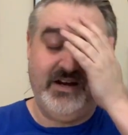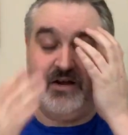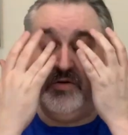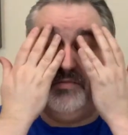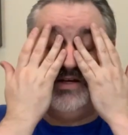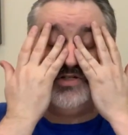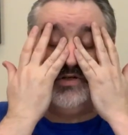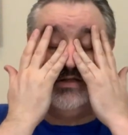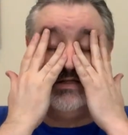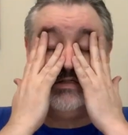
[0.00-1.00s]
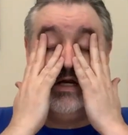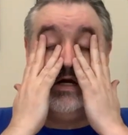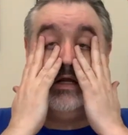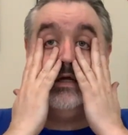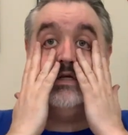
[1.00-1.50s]
and I wanna make sure this
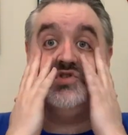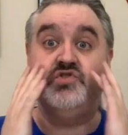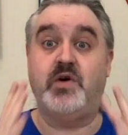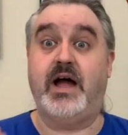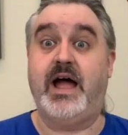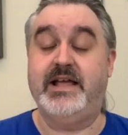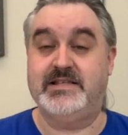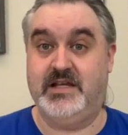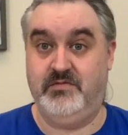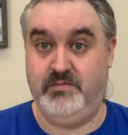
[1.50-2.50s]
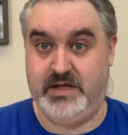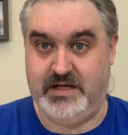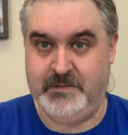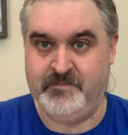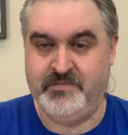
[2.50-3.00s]
area is dry as can be.